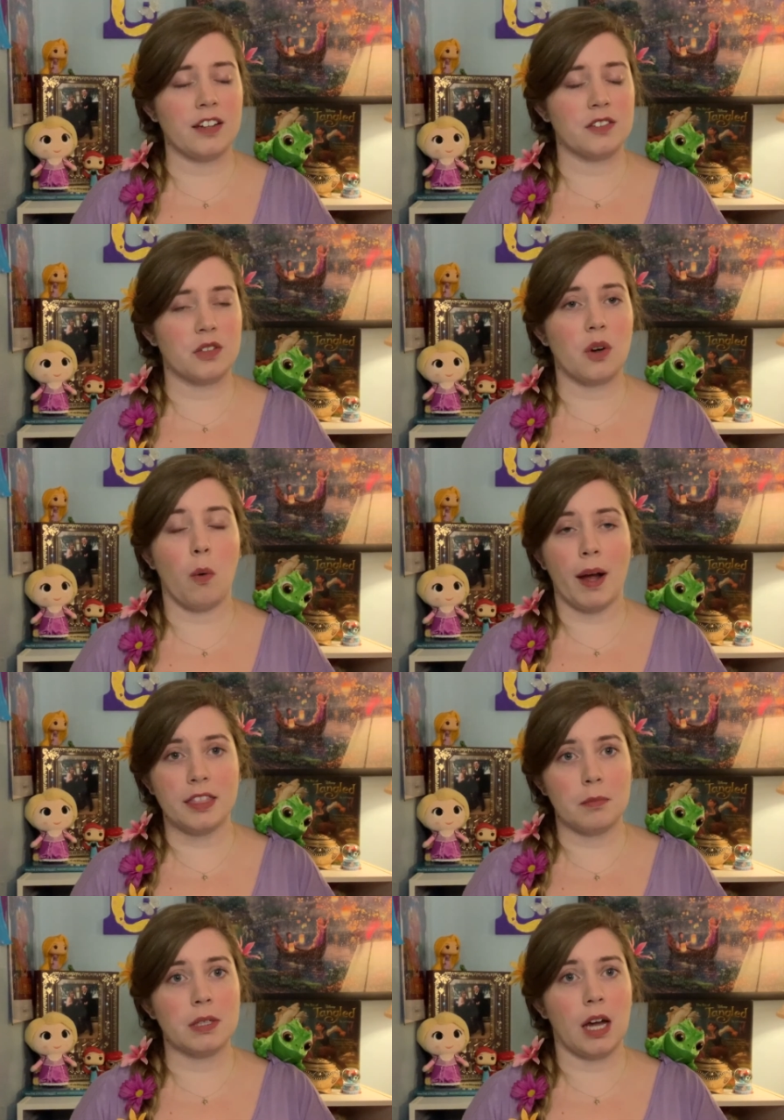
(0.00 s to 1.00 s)
is quite
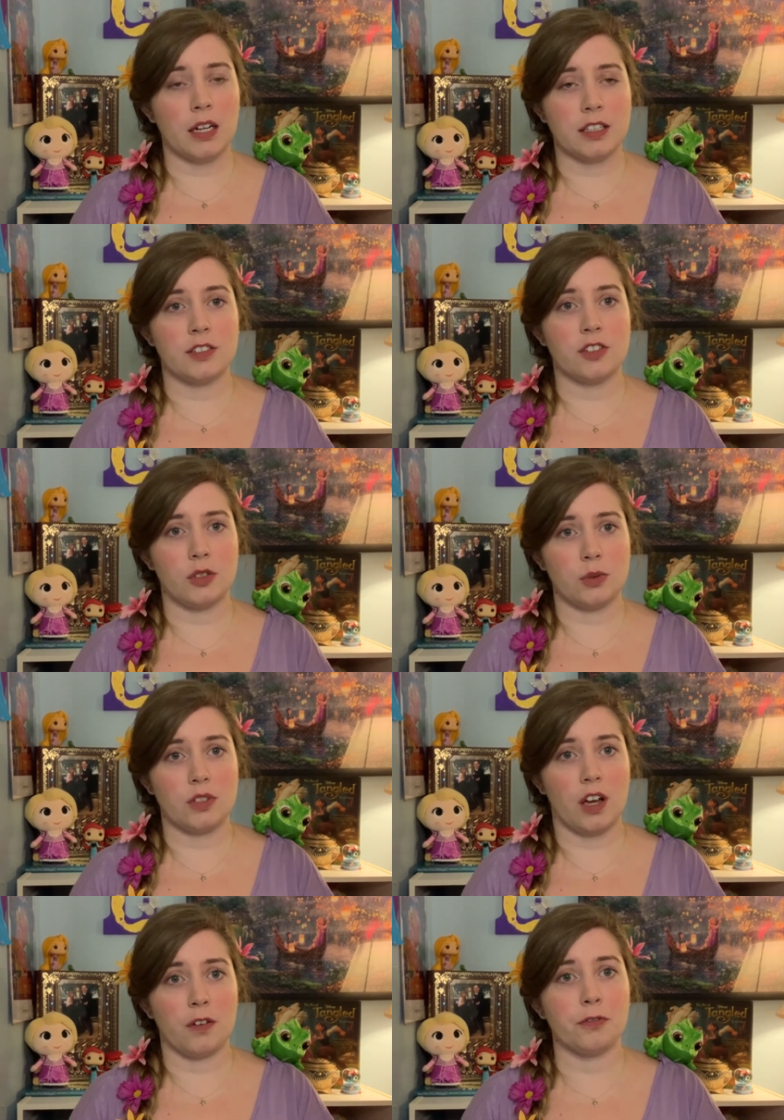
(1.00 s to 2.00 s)
the monotonous use
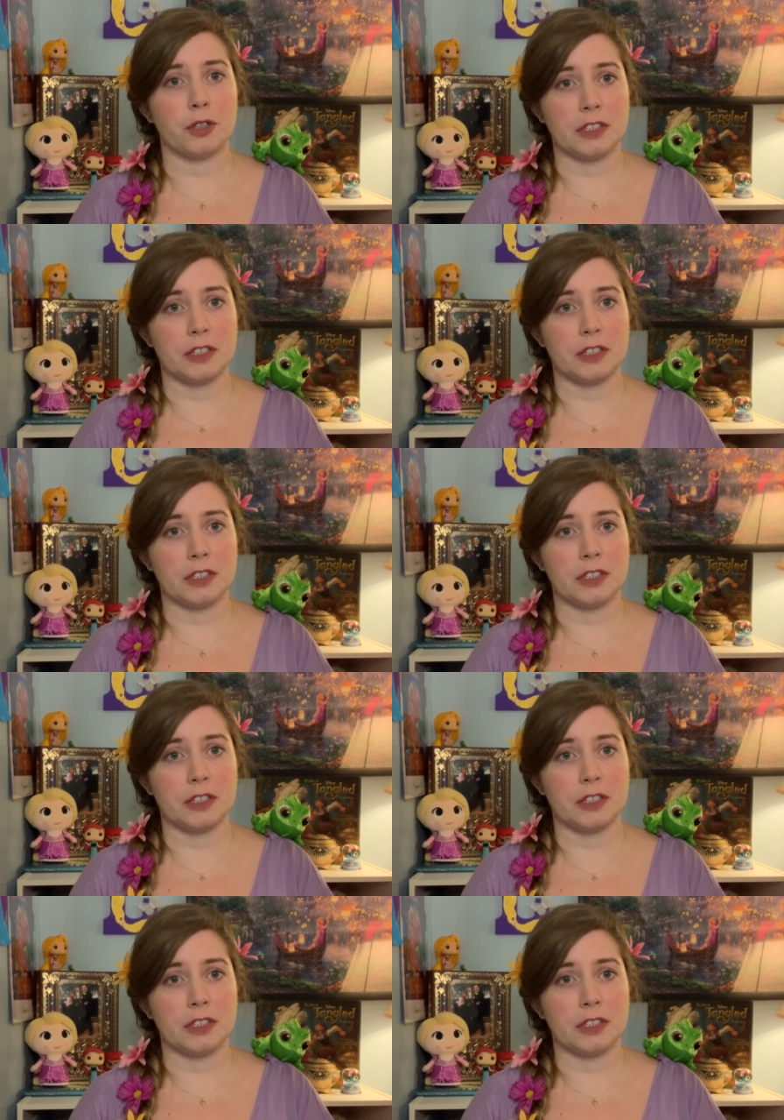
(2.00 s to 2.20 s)
of free